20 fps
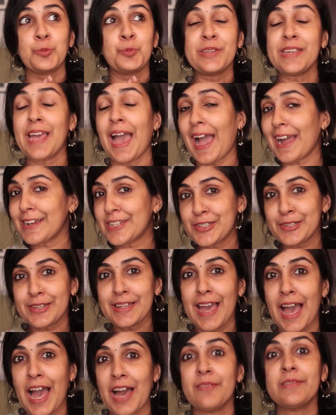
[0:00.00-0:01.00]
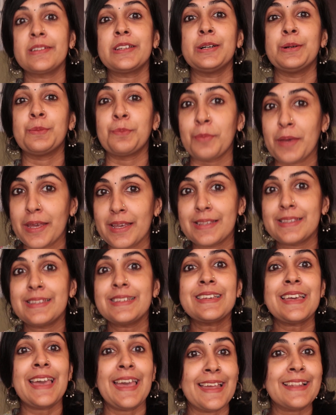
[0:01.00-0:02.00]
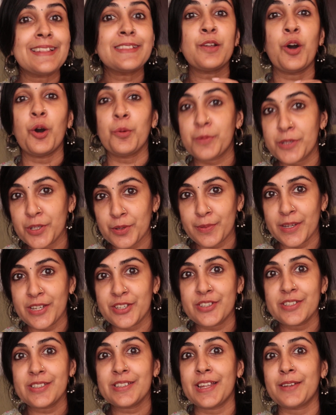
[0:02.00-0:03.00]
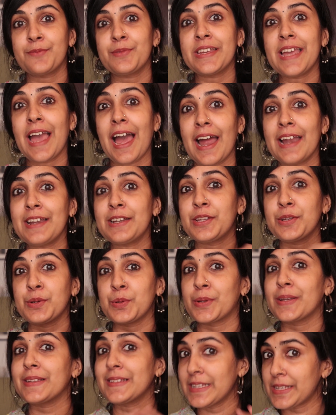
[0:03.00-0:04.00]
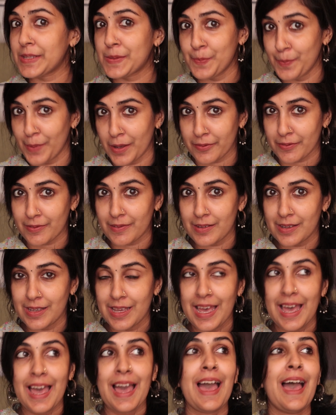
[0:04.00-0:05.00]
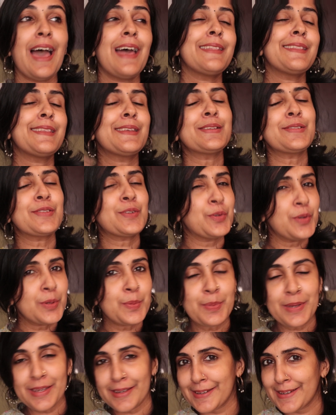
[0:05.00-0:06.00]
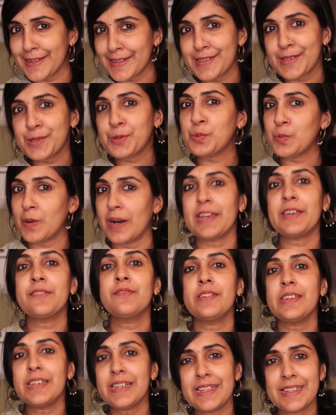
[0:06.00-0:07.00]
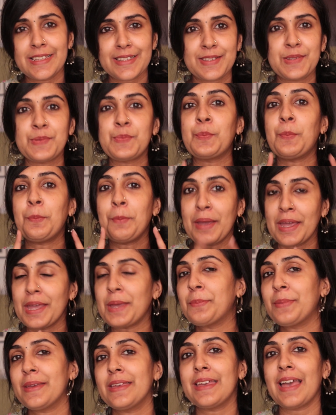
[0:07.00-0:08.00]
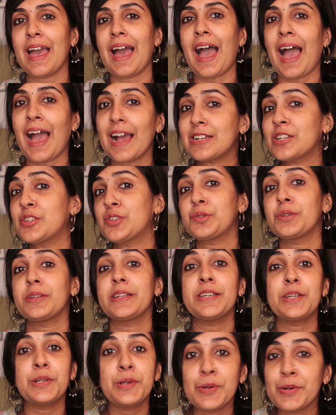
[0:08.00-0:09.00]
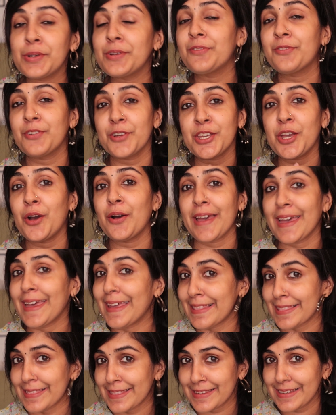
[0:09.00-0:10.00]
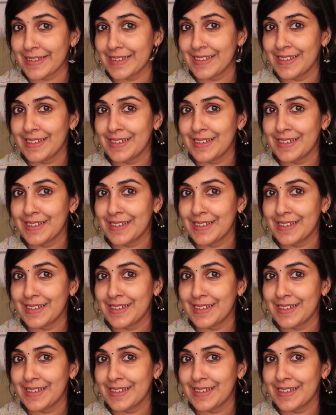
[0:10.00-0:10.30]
We actually have an amazing health observation that we had during this month. And this could be a reason why veganism may be actually good for your health.